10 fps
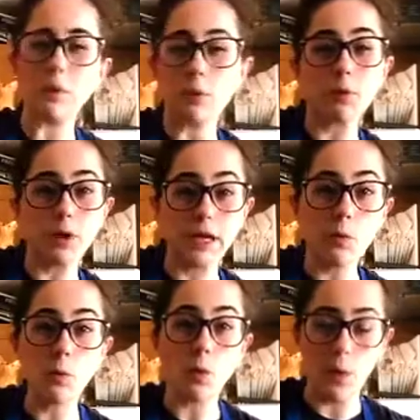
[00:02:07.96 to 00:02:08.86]

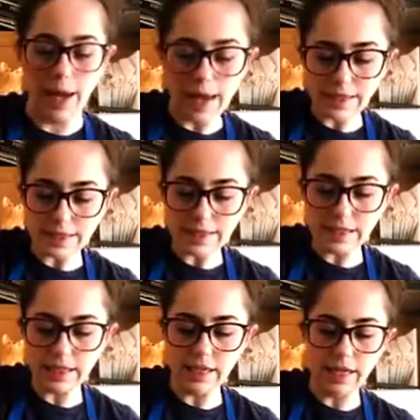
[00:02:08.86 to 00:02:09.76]
pretty wet
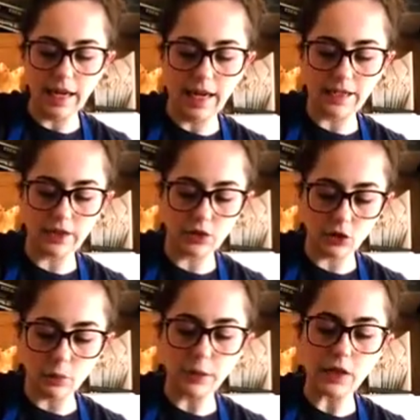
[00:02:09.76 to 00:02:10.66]
and
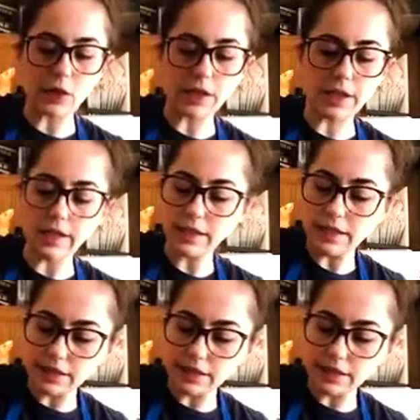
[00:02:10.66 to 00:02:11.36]
soupy looking,